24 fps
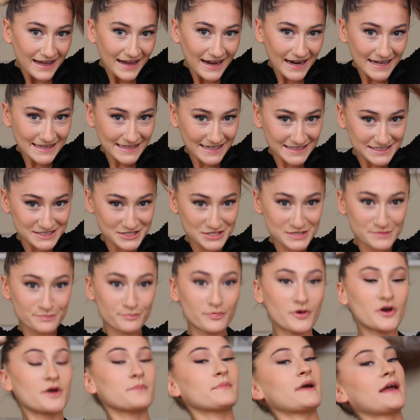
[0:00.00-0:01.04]
I like to just
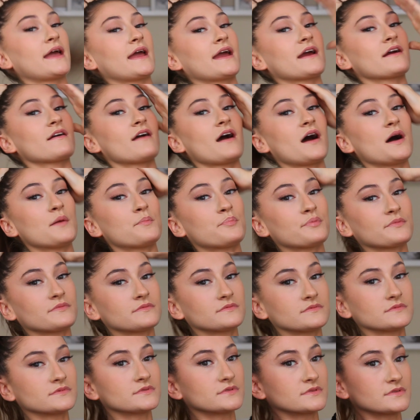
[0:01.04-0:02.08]
put my hair up
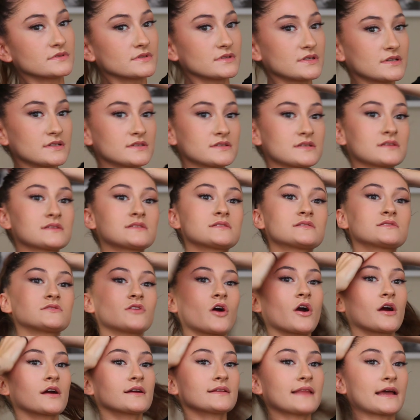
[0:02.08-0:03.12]
to
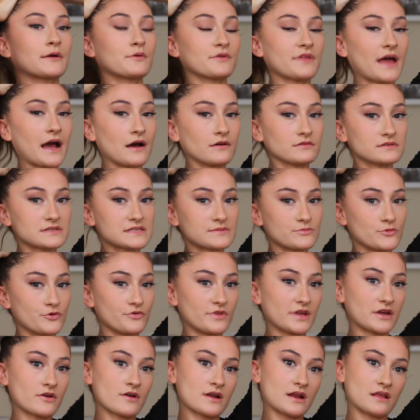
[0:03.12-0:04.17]
start, like without
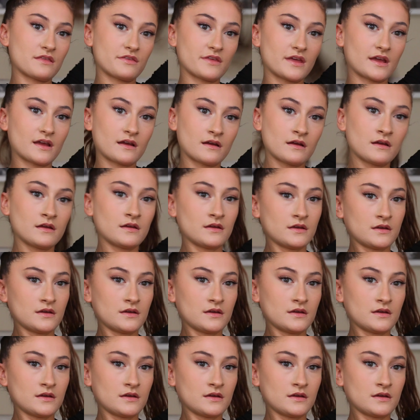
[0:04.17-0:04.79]
smoothing or anything.